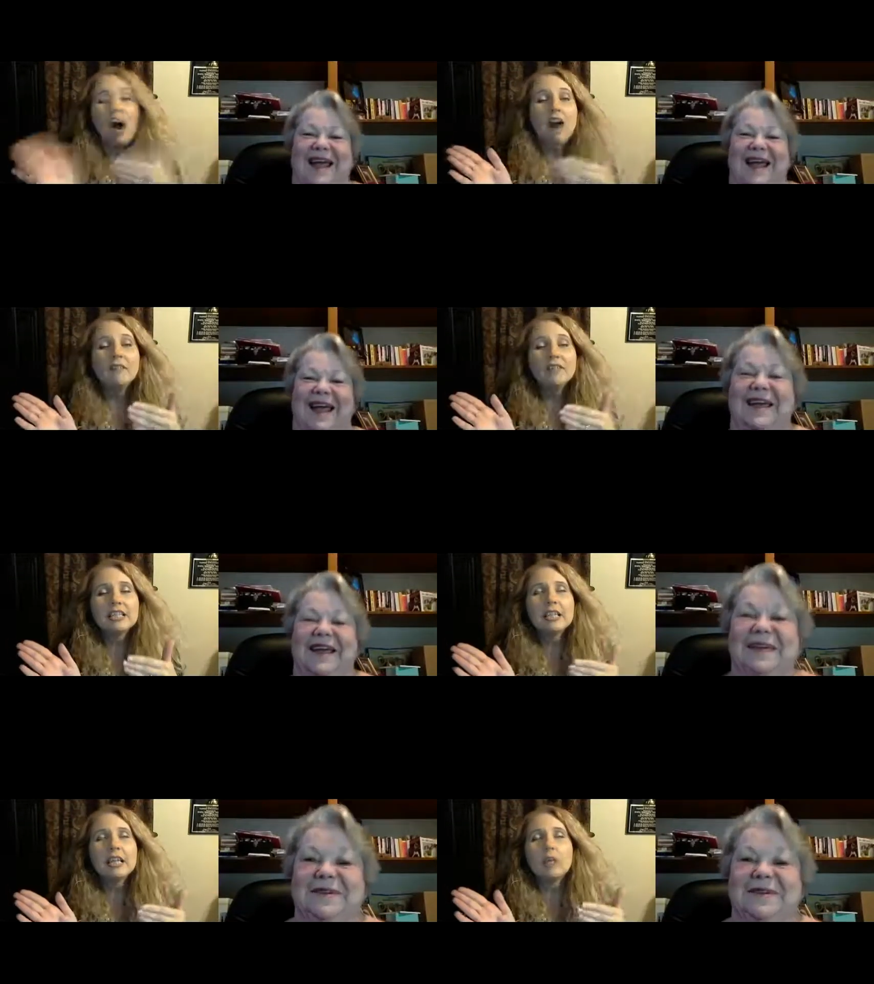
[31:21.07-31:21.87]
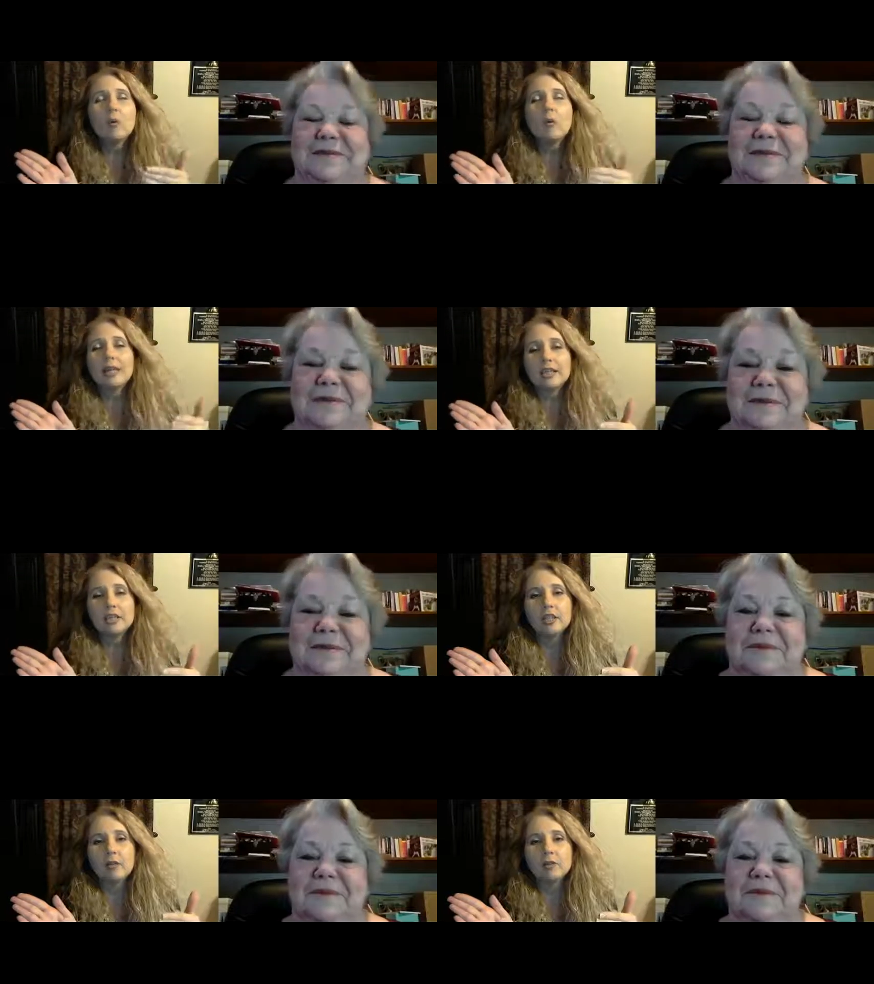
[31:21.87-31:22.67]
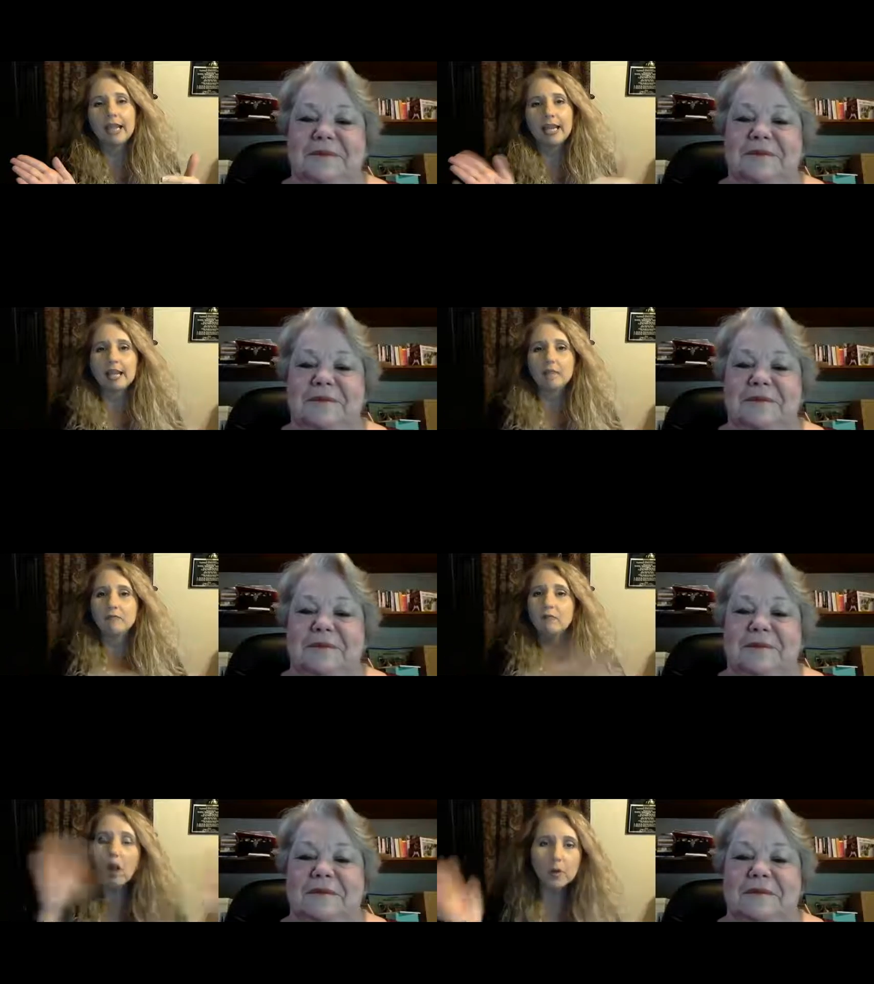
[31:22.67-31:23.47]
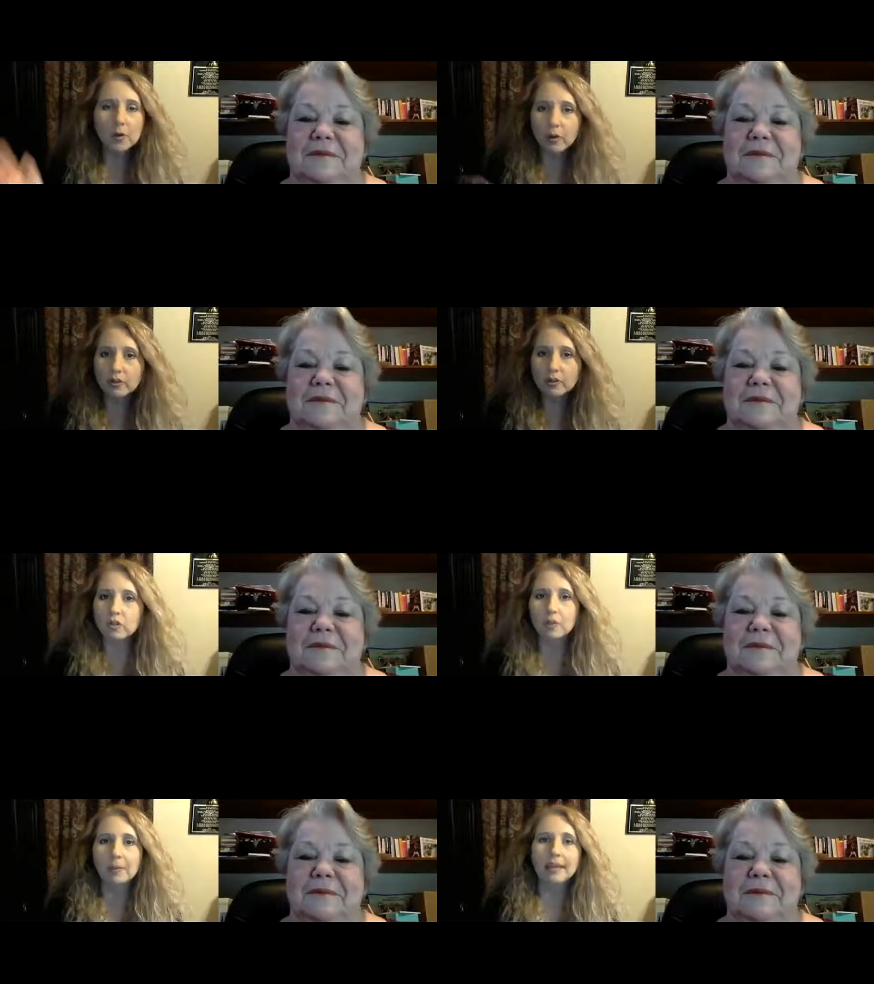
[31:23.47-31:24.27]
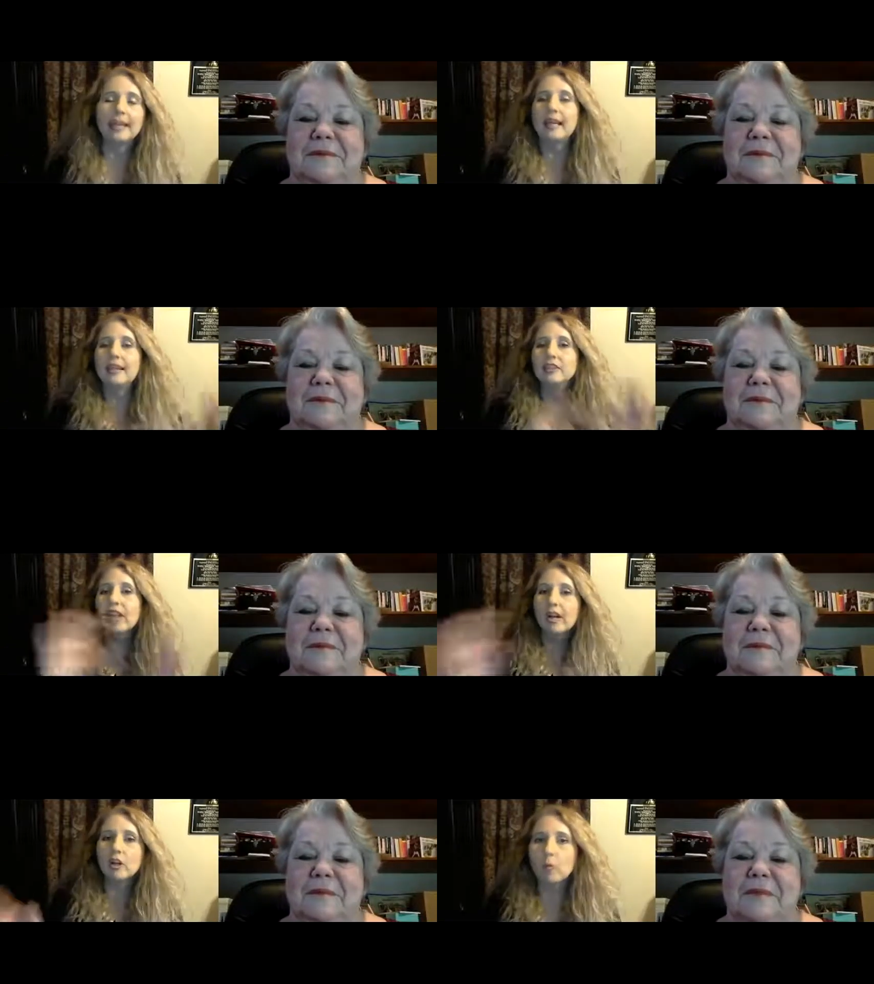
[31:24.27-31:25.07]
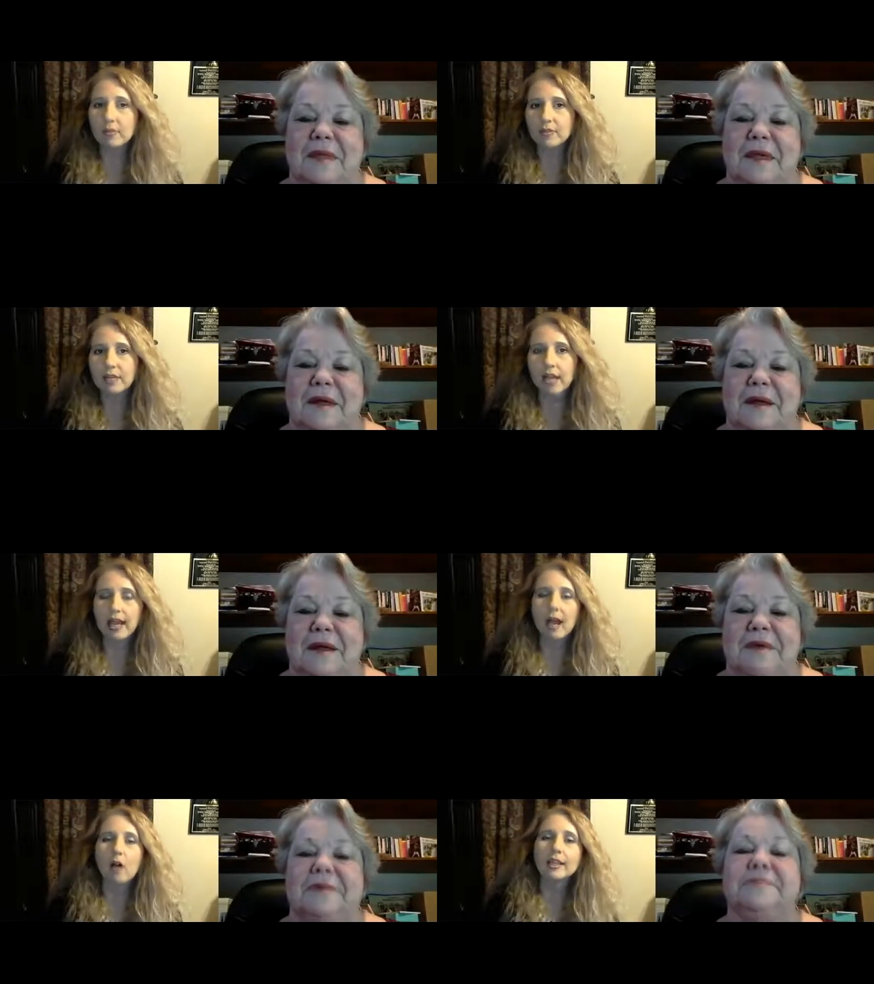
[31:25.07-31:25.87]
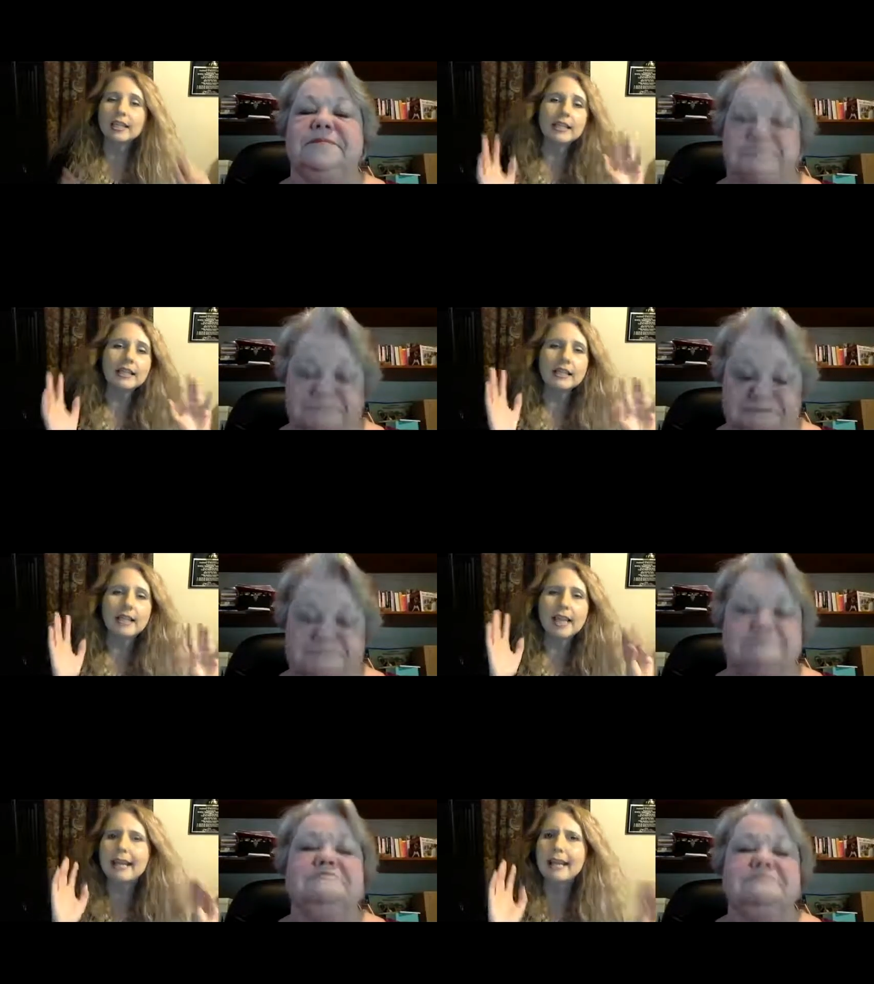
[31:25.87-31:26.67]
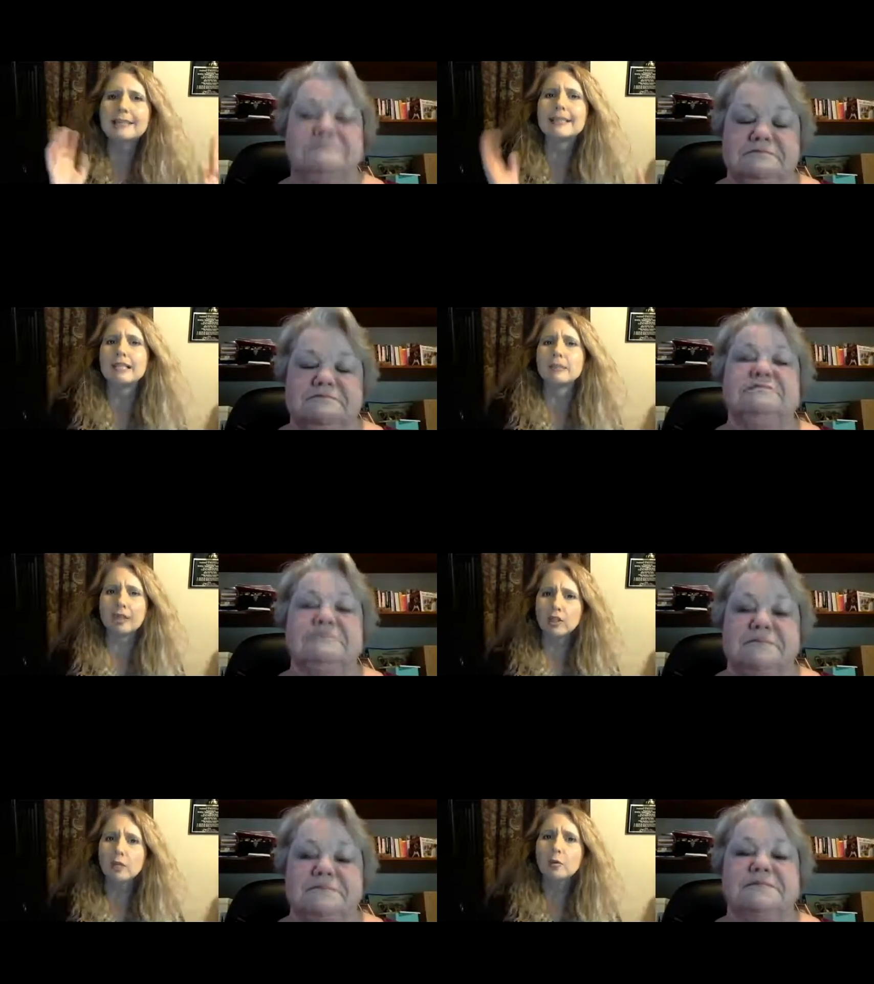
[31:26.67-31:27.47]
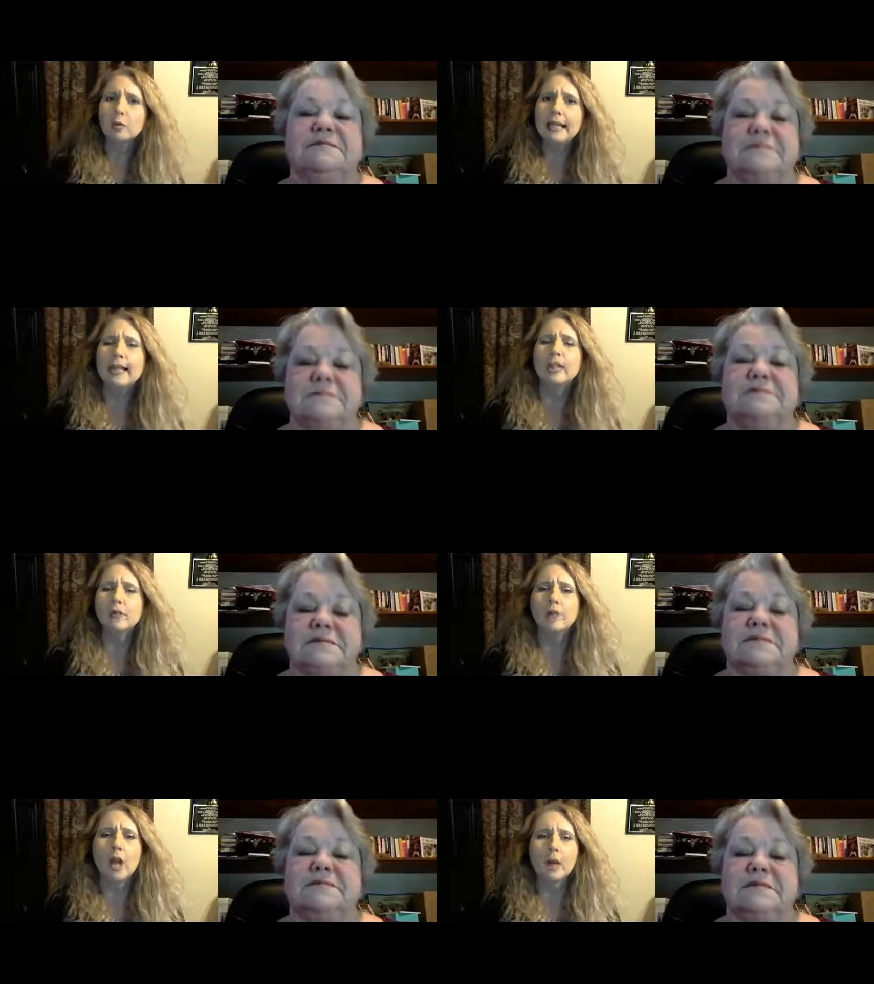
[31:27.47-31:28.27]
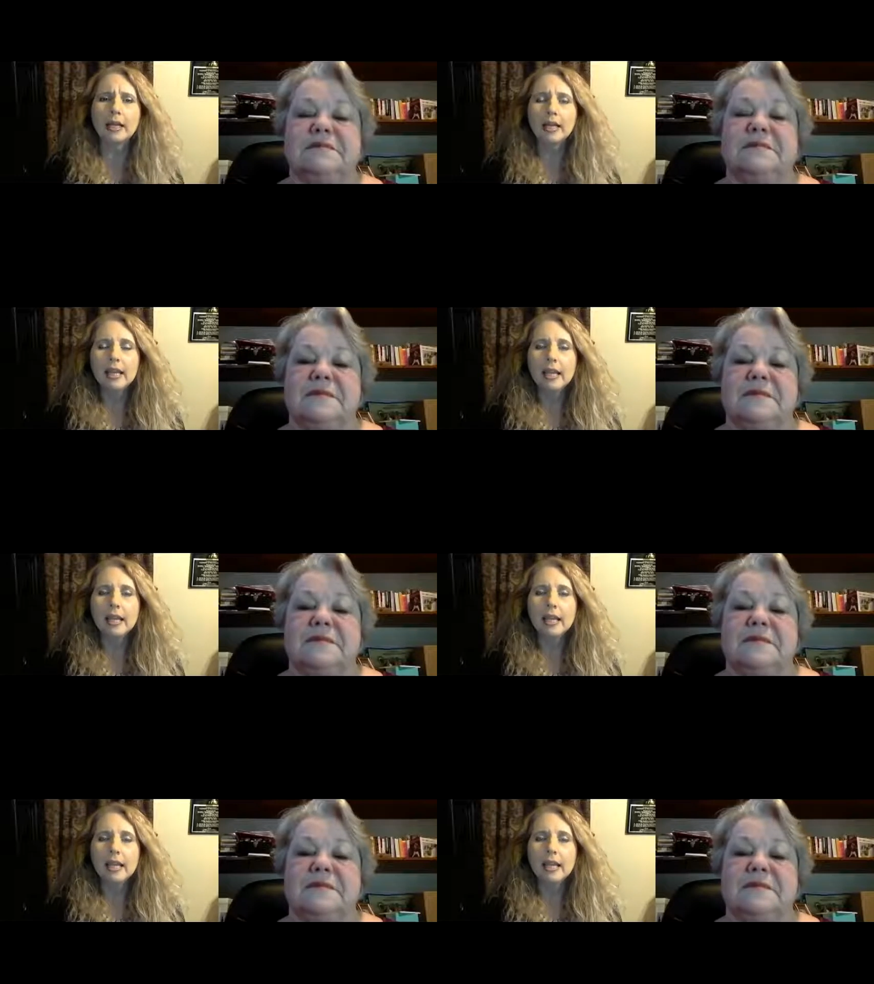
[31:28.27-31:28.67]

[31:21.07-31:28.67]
Speaker 1: obviously you want to get to know sandy follow her on social media check her website out get that take that assessment you need it you know it